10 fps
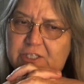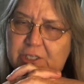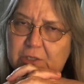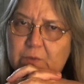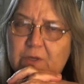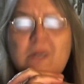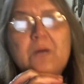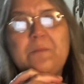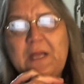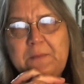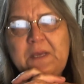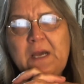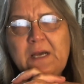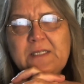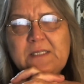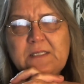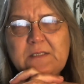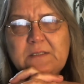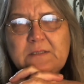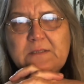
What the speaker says: The children are blaming us.